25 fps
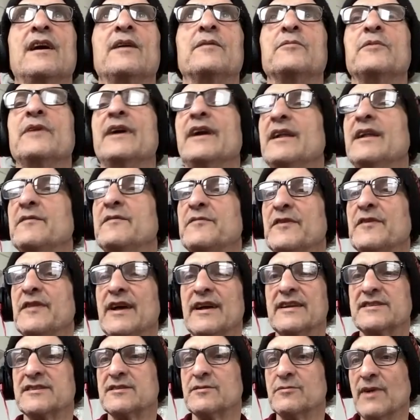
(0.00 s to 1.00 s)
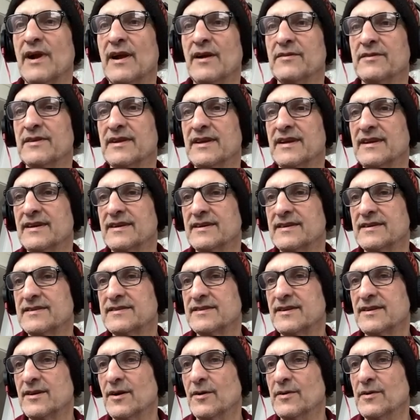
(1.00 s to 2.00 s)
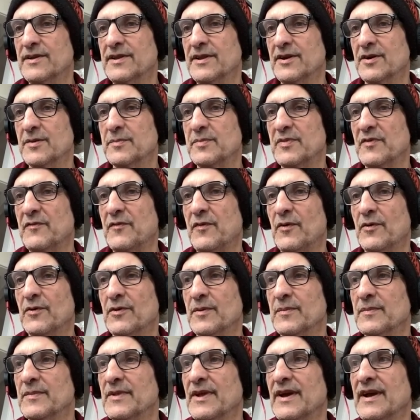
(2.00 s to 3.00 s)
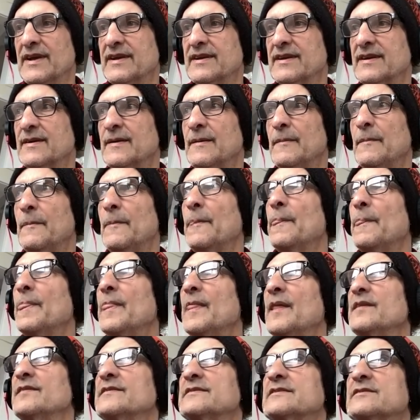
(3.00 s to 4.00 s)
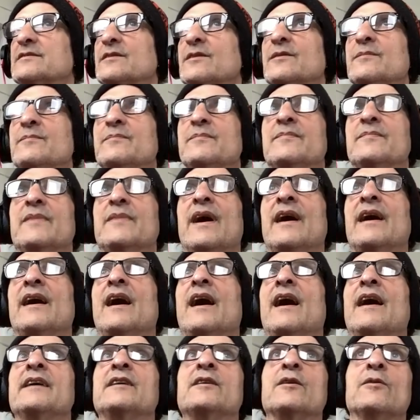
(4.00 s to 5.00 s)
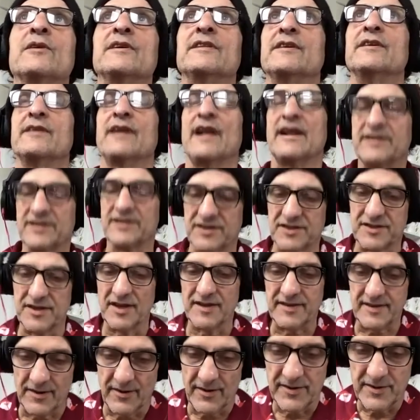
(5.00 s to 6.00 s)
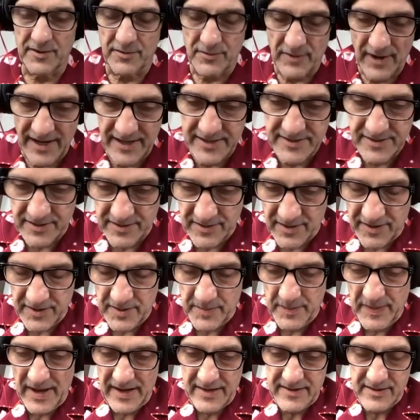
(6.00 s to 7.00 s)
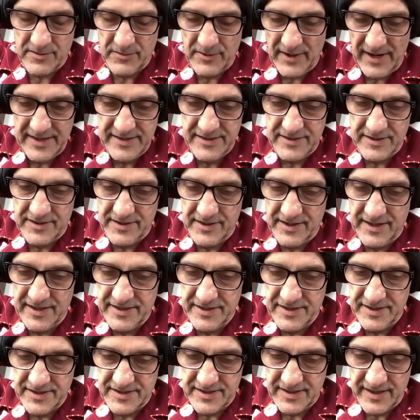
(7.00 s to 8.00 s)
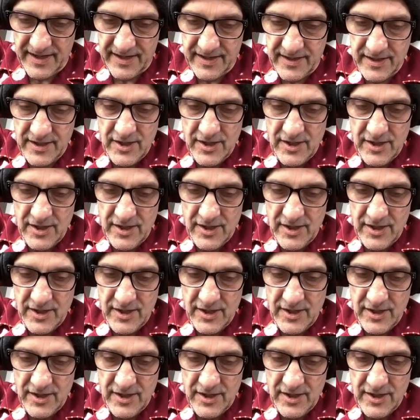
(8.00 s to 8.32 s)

ready for that surrounding to go in there and perform. Like, so I go in there and I just sit there on the riser, on the back of the riser, and just like,